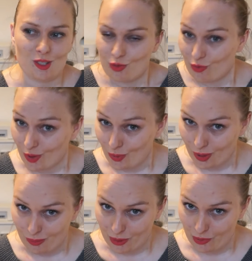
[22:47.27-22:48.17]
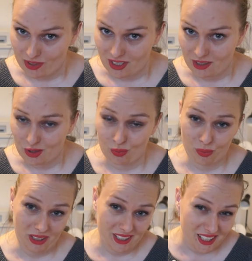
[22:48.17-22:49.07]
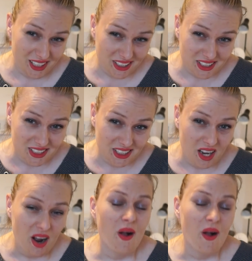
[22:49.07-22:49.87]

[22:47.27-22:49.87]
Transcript: is very embarrassing, so please